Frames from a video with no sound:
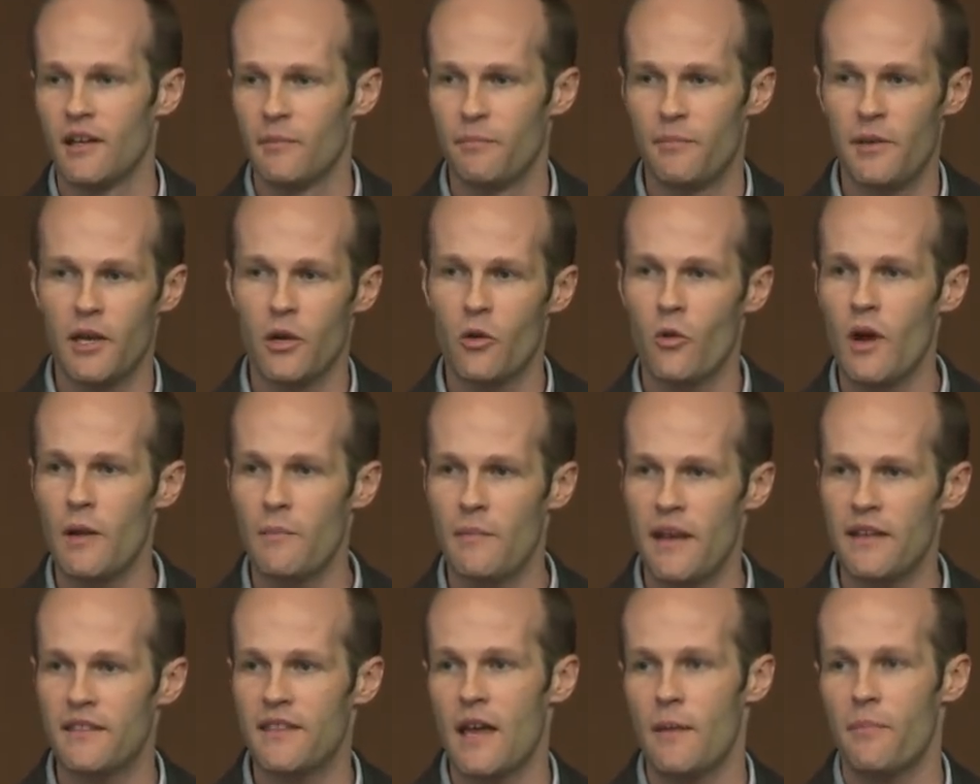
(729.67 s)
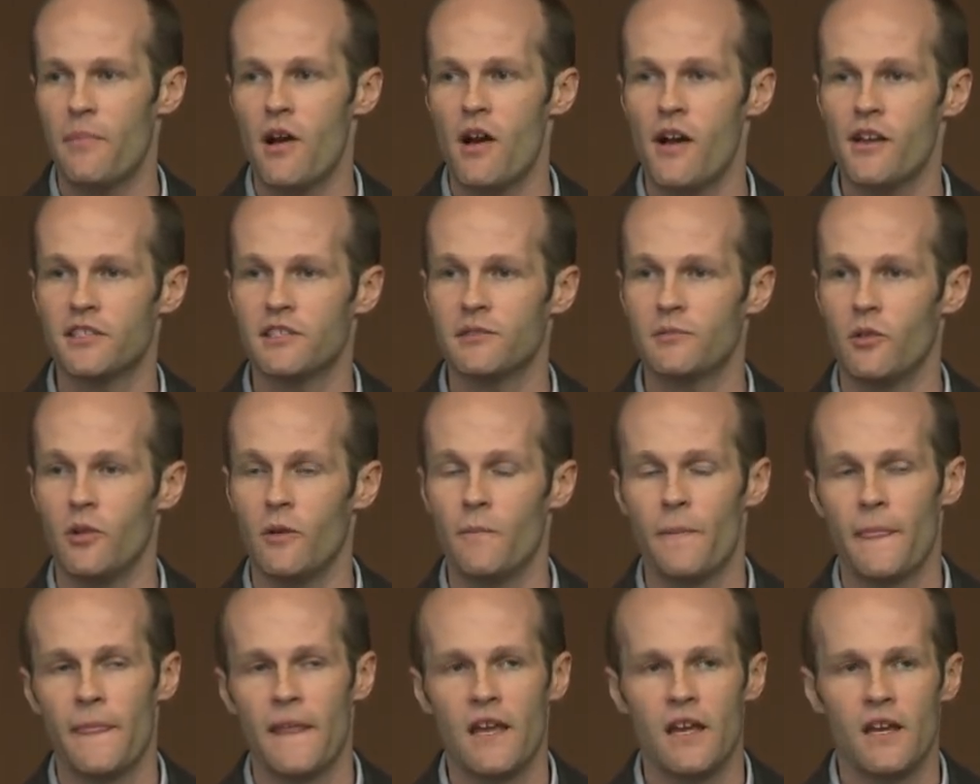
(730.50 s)
Bitcoin made that possible.
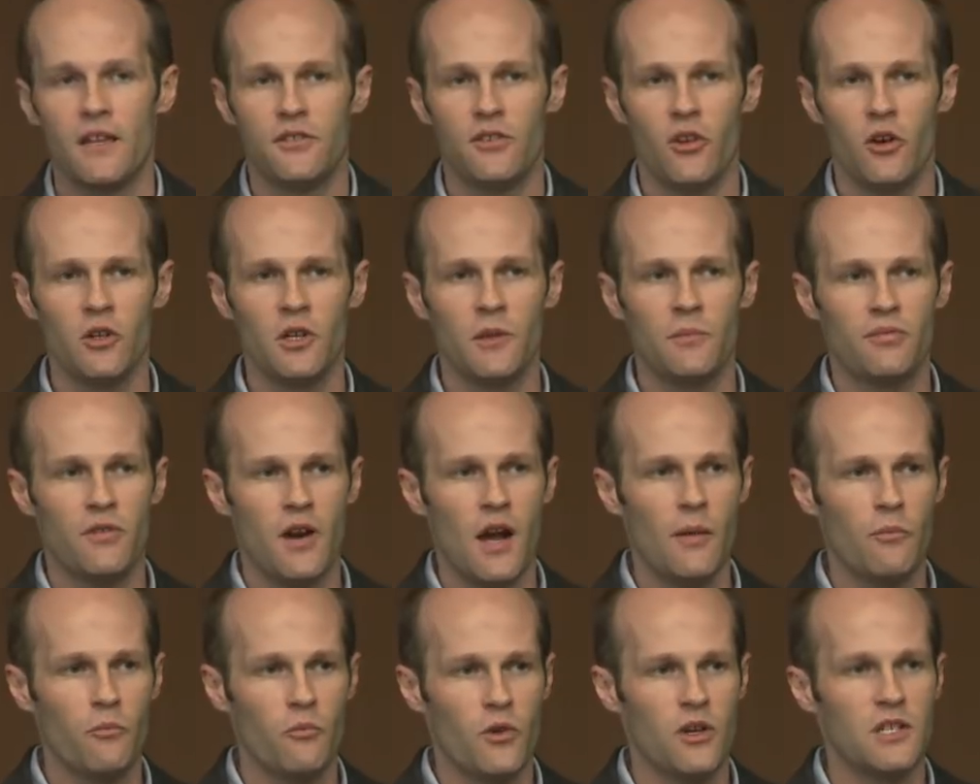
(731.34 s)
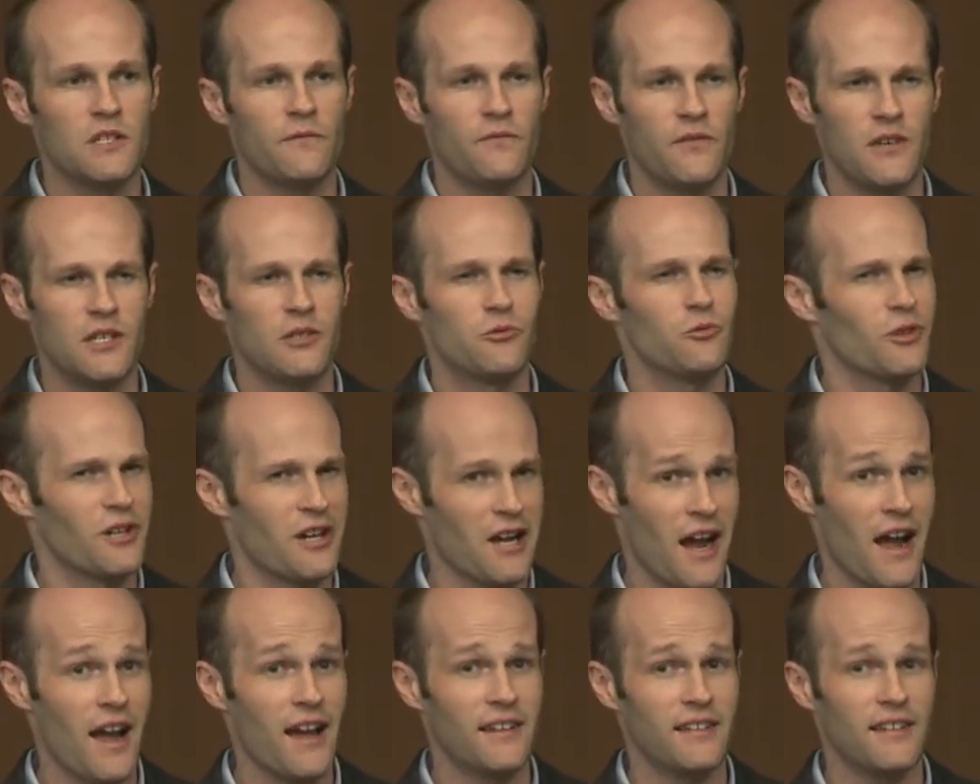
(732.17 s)
The only problem was fees were
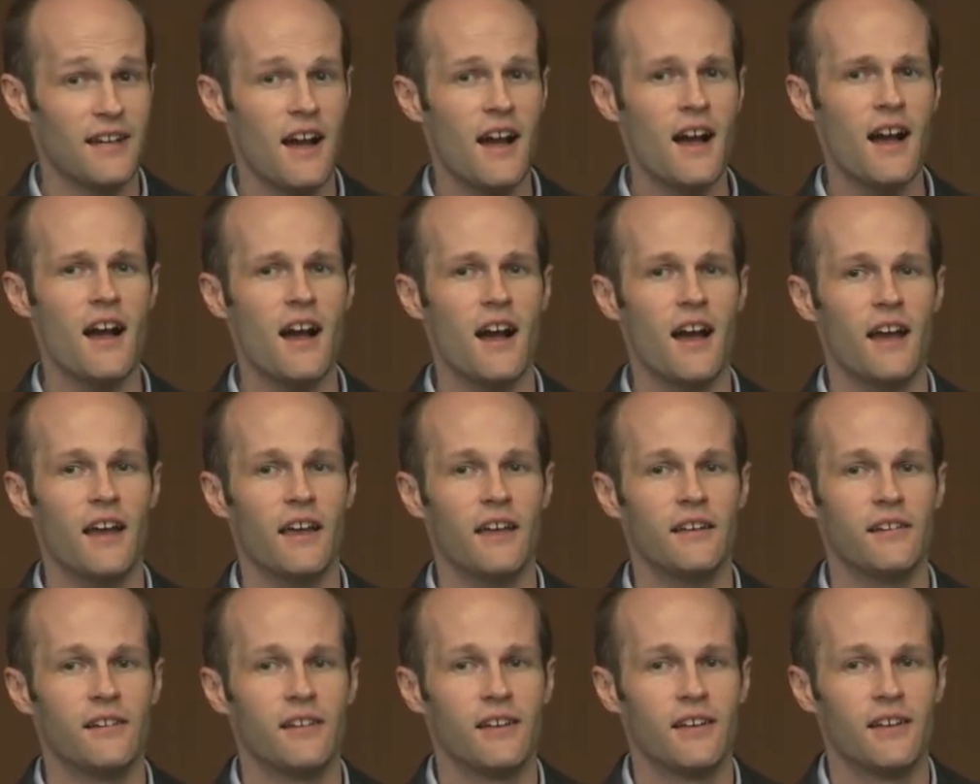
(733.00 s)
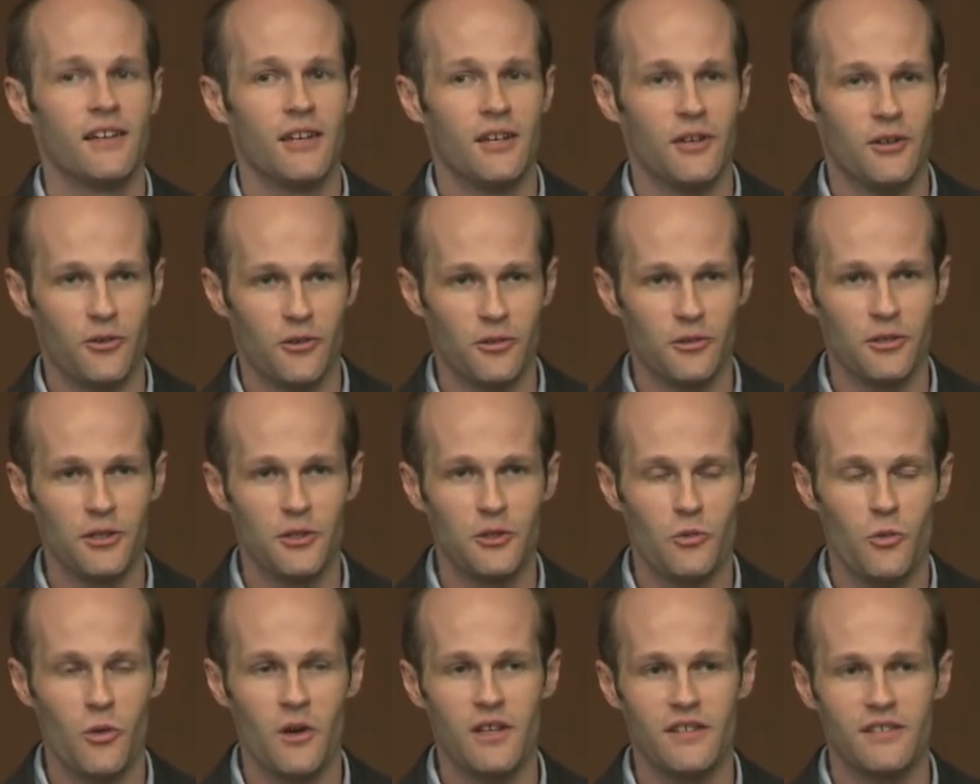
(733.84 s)
kind of high in early
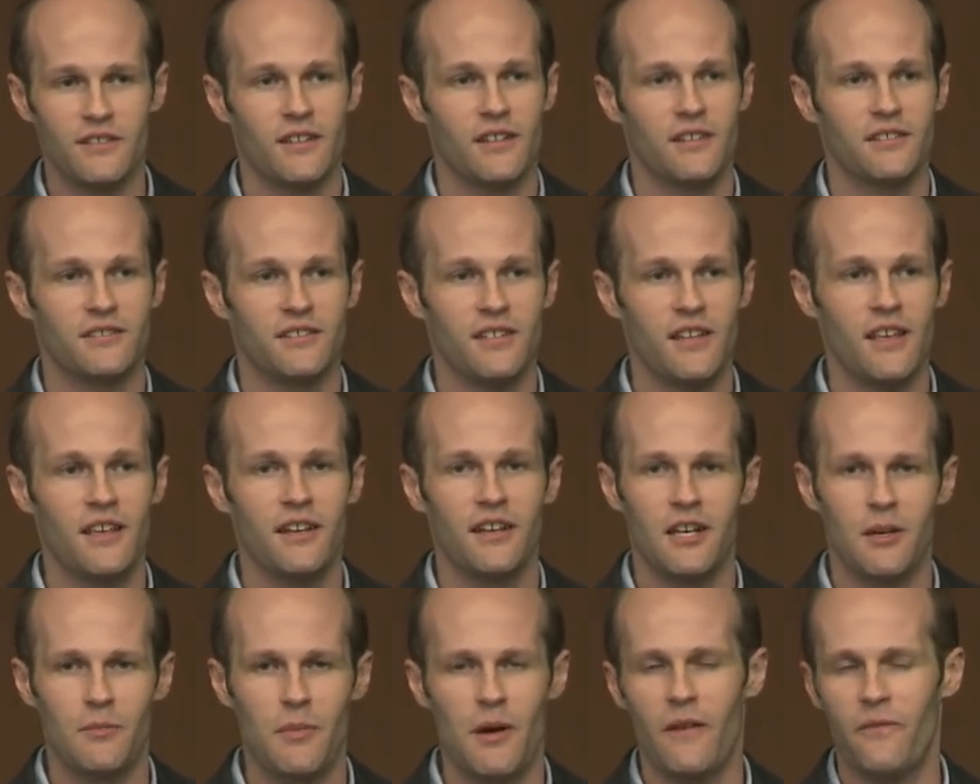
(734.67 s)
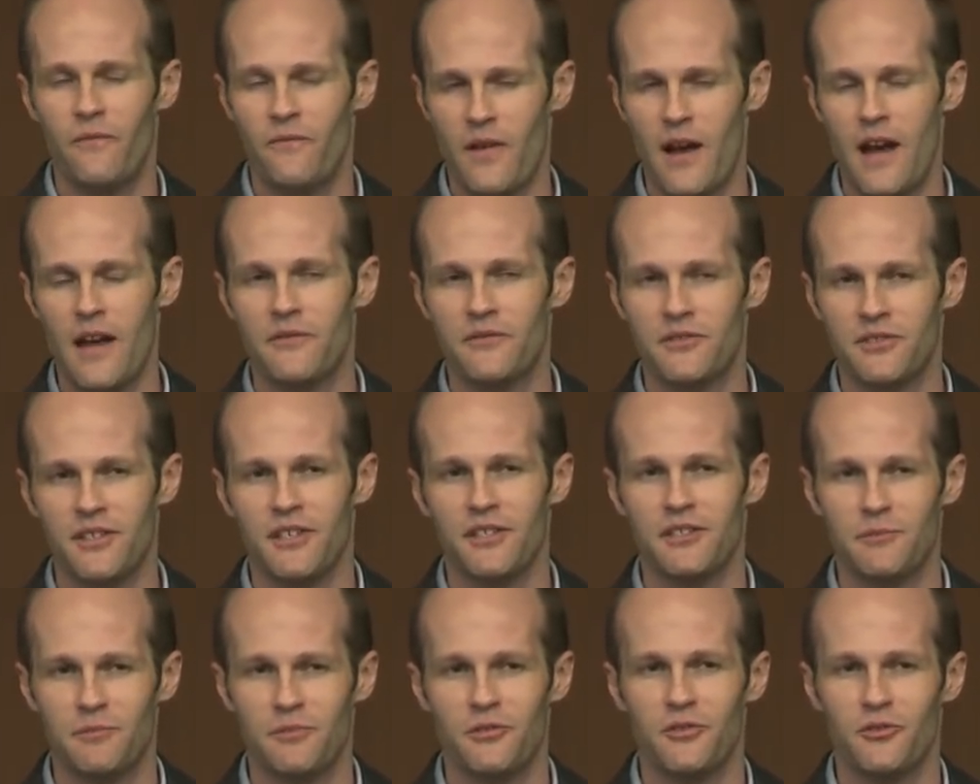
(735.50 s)
2016 at about 5
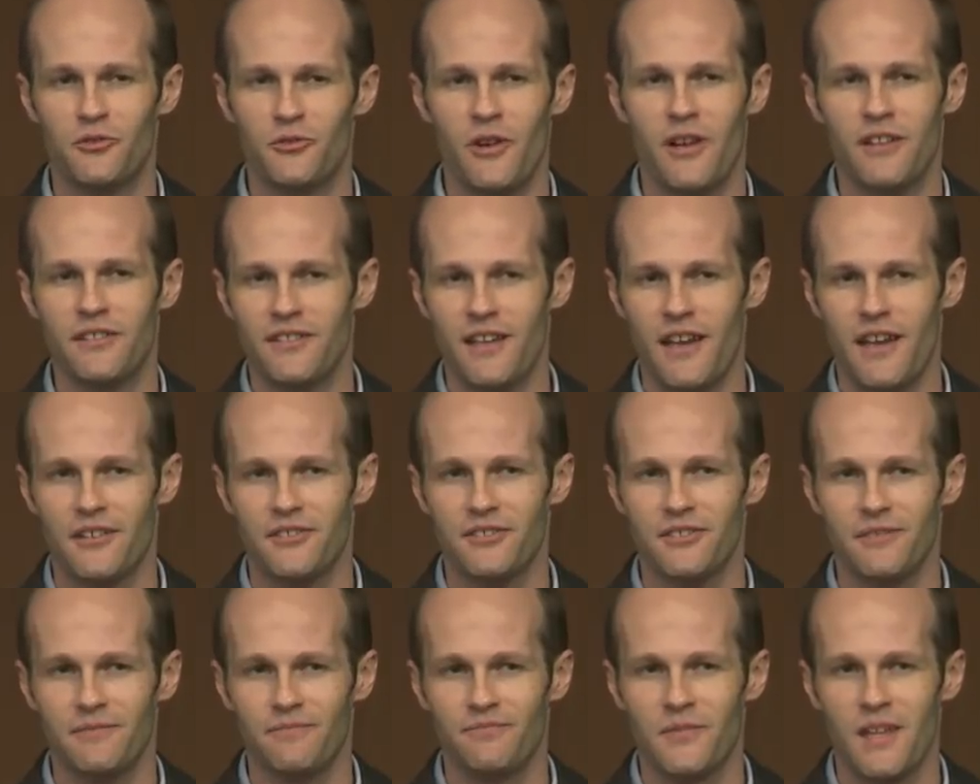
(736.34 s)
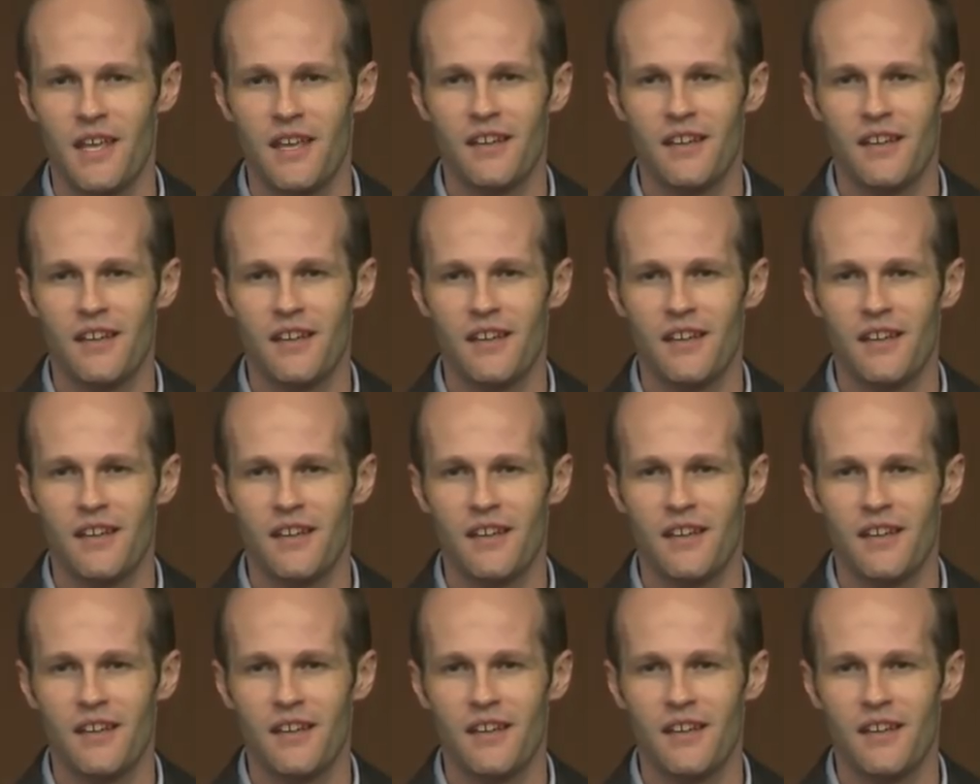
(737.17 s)
cents per transaction.